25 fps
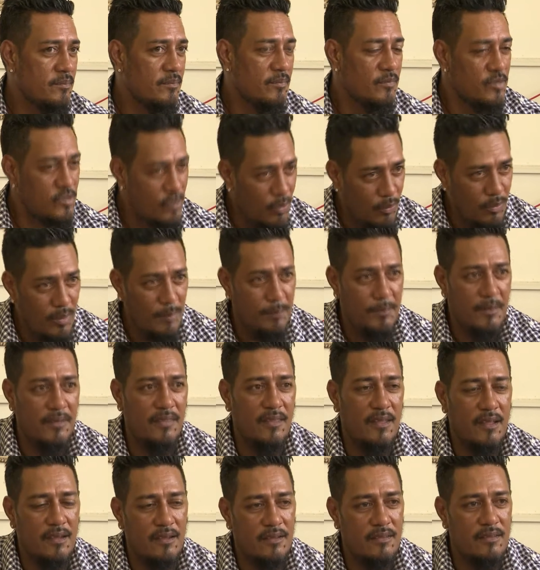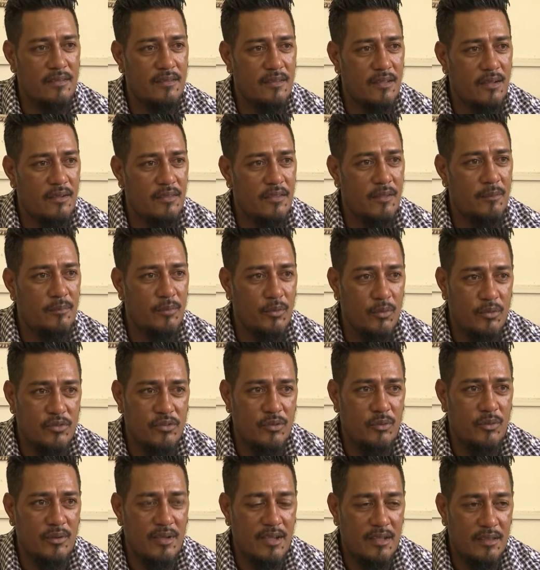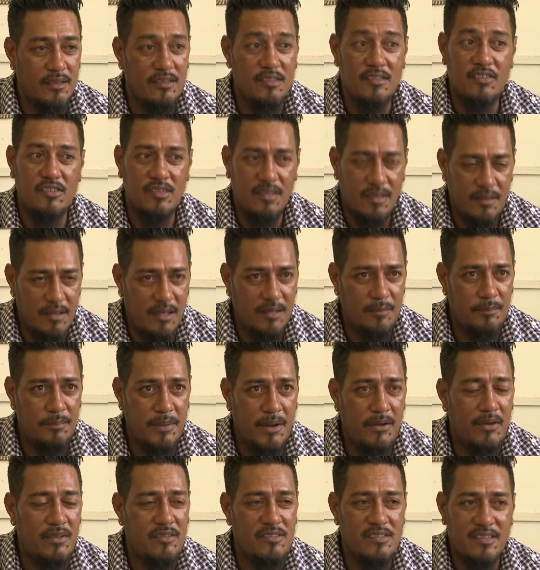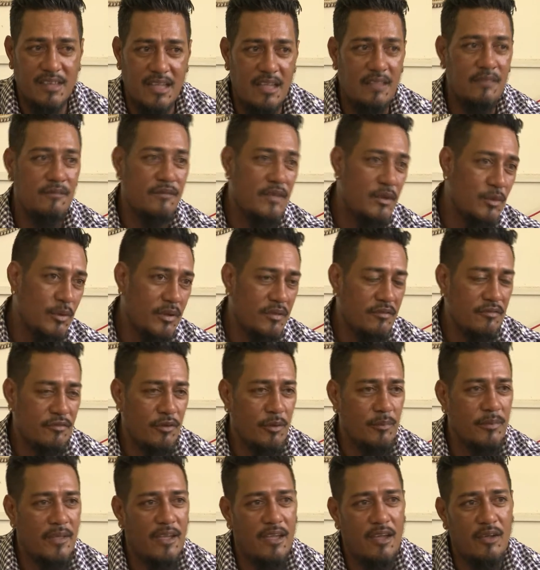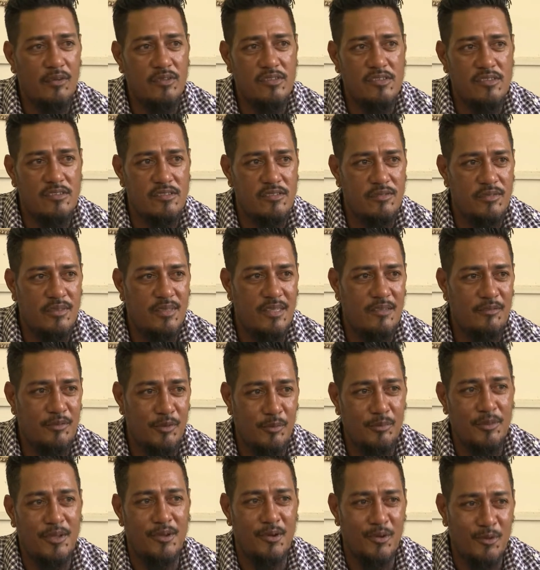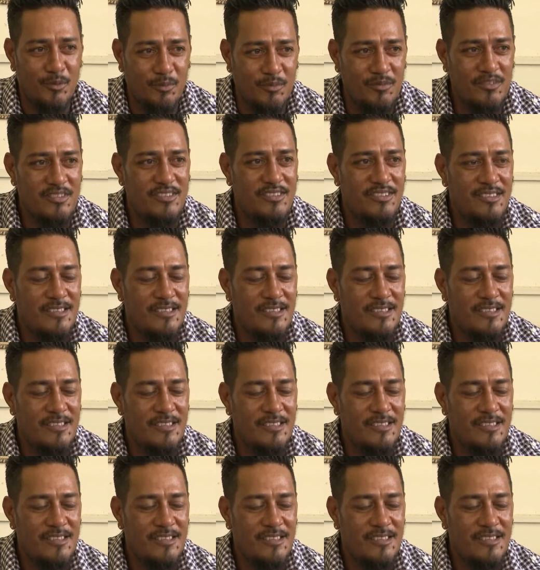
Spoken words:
show up on the portal, and parents can view it from their houses, from their homes.